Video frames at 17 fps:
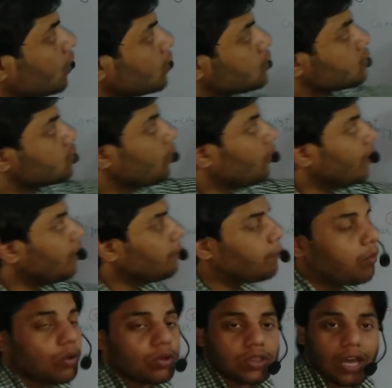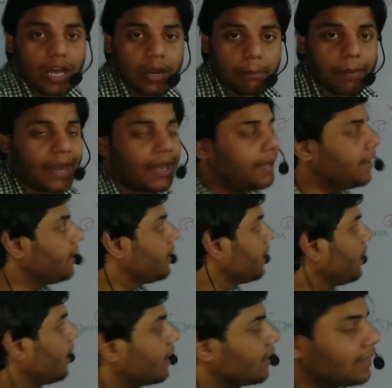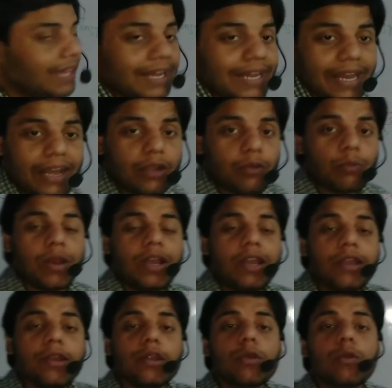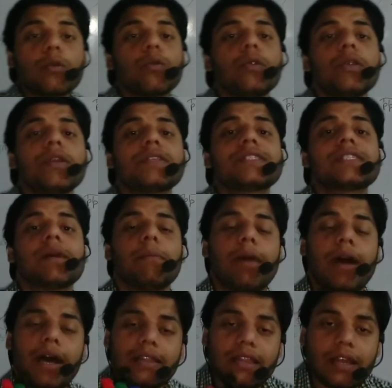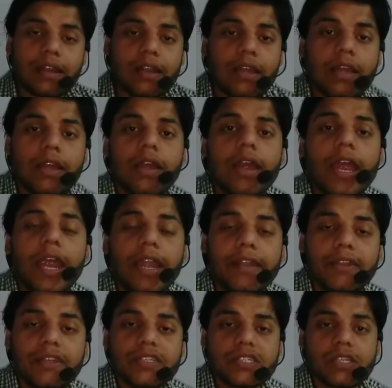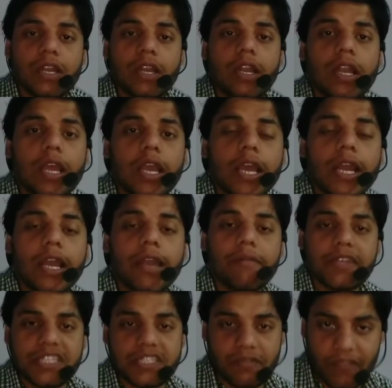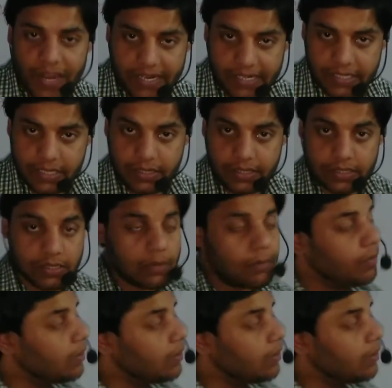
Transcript: So when both are banded here, then it will recruit some other additional cleavage factors.